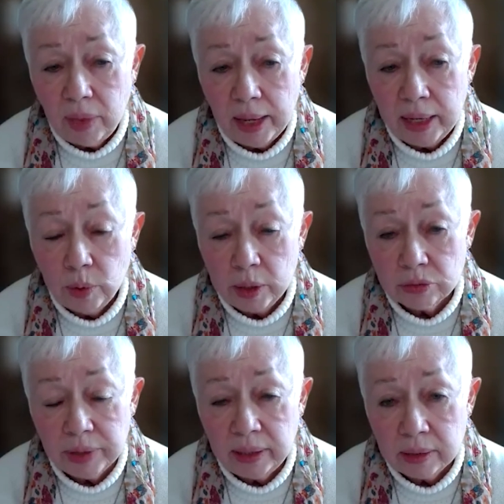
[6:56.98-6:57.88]
it was
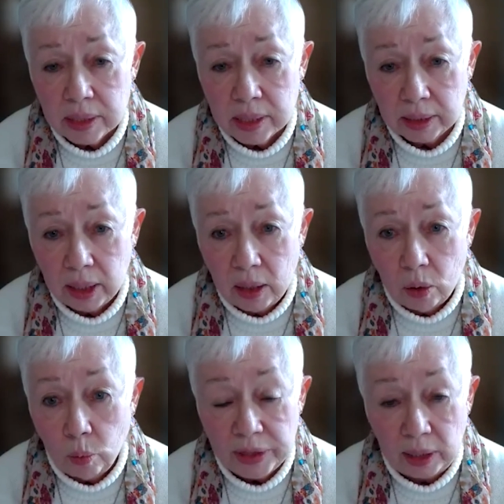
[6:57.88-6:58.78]
written
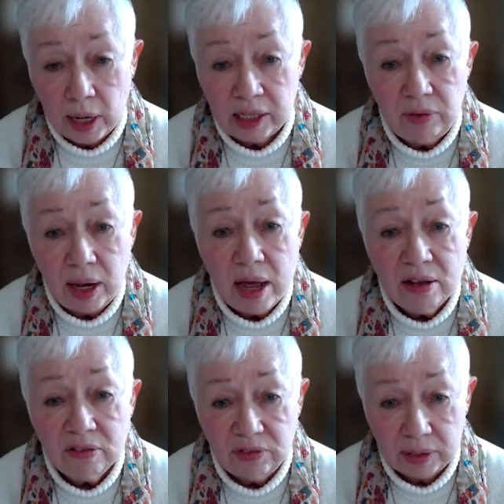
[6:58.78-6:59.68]
with a lot of
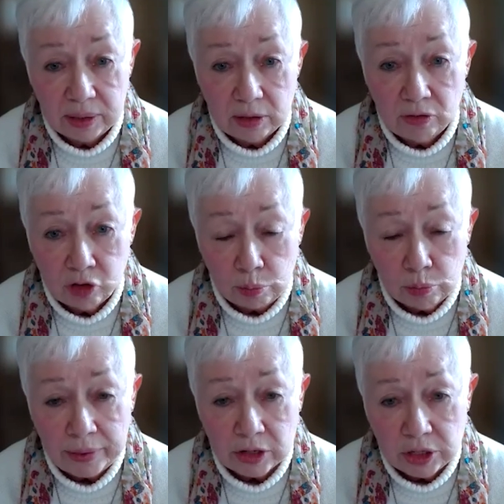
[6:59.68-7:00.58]
love for
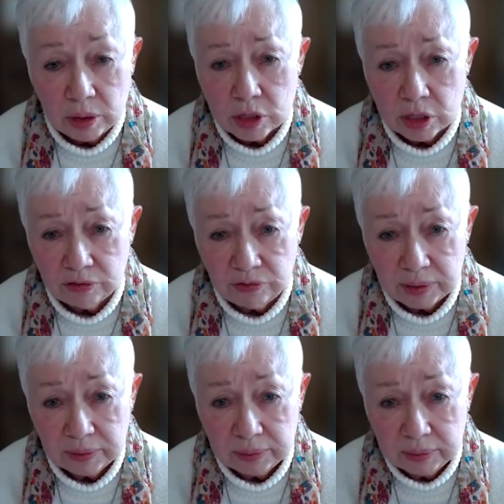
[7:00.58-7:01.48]
Brother Joseph.
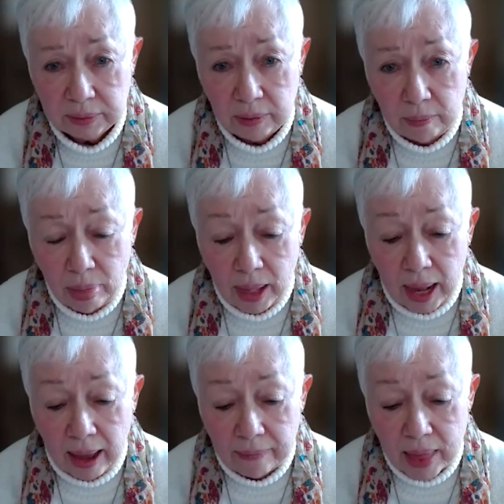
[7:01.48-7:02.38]

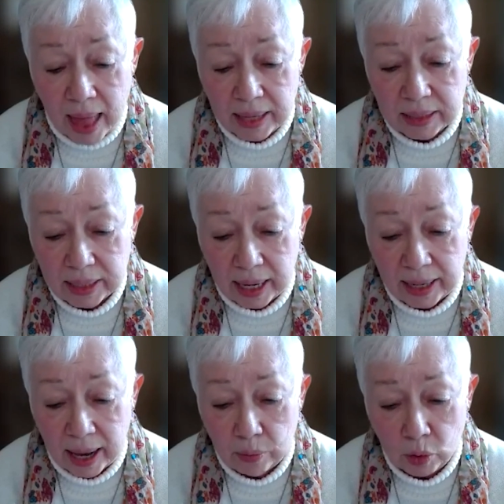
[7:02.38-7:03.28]
And
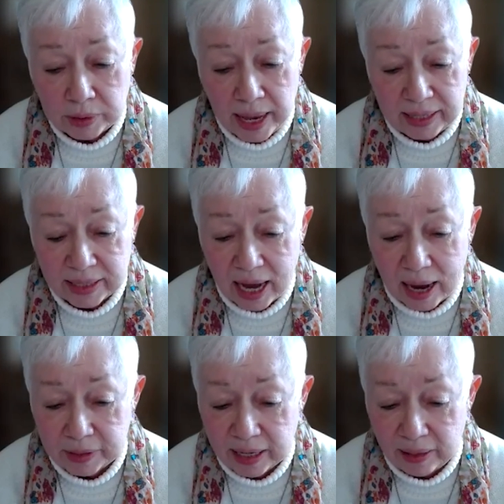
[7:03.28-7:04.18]
I won't take time
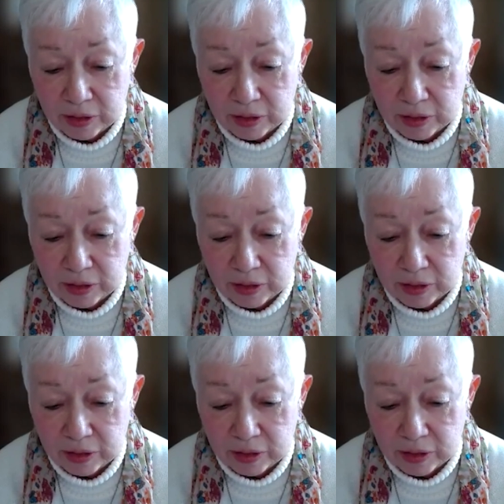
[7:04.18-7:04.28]
to tell the